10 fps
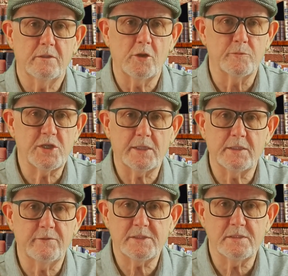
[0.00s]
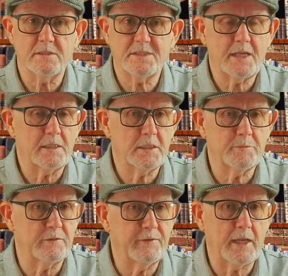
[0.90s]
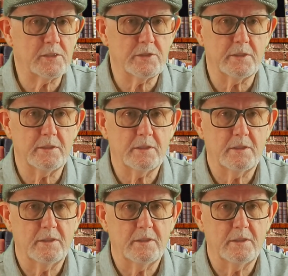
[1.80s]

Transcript: the objective isn't static perfection,